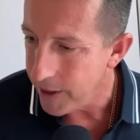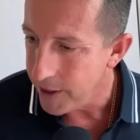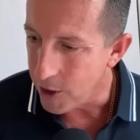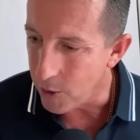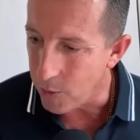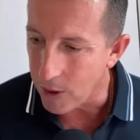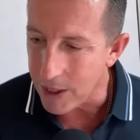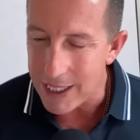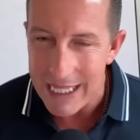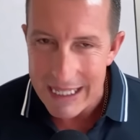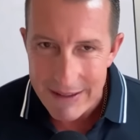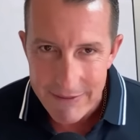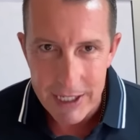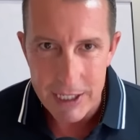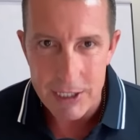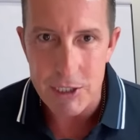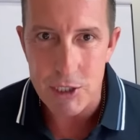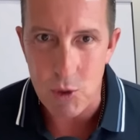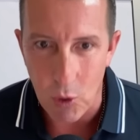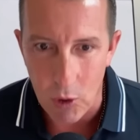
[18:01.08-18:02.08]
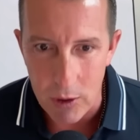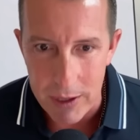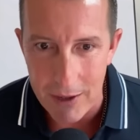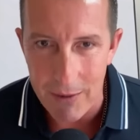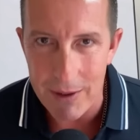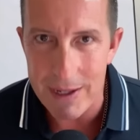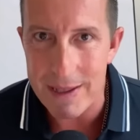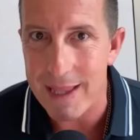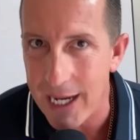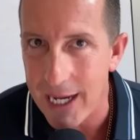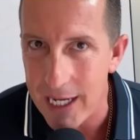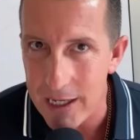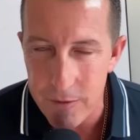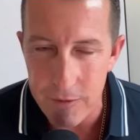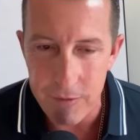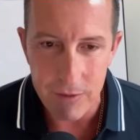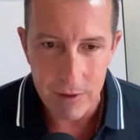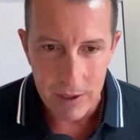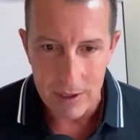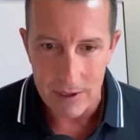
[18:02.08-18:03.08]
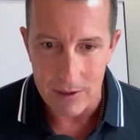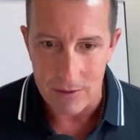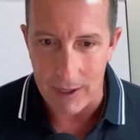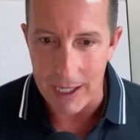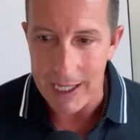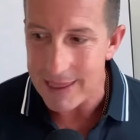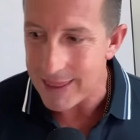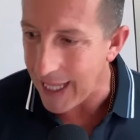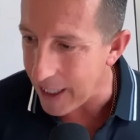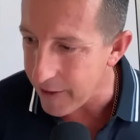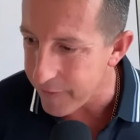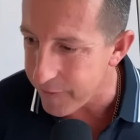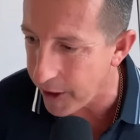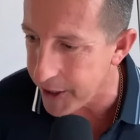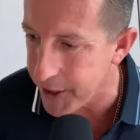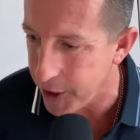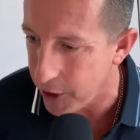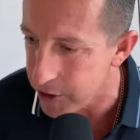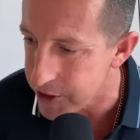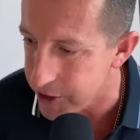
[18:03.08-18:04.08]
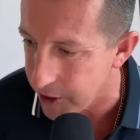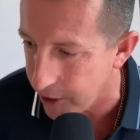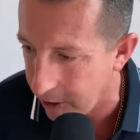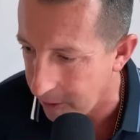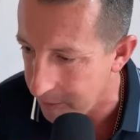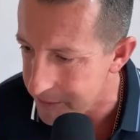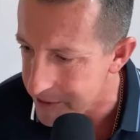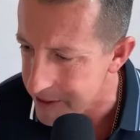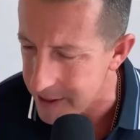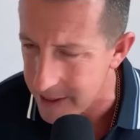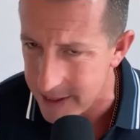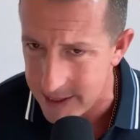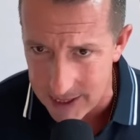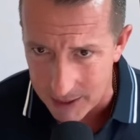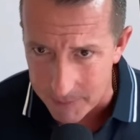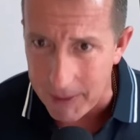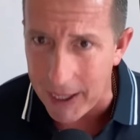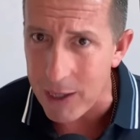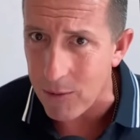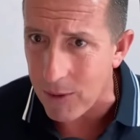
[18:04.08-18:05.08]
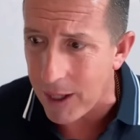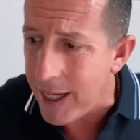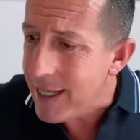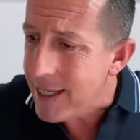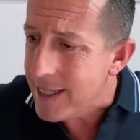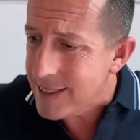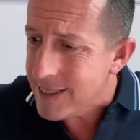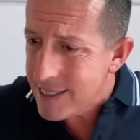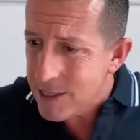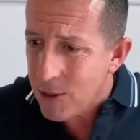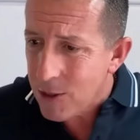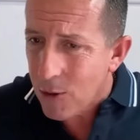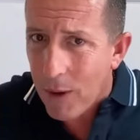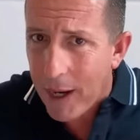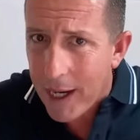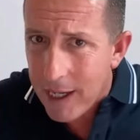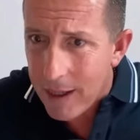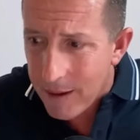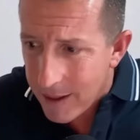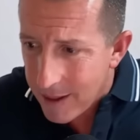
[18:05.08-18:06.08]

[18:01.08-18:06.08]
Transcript: You want to live an extraordinary life, right? Life on your terms. Am I right? Is this the right?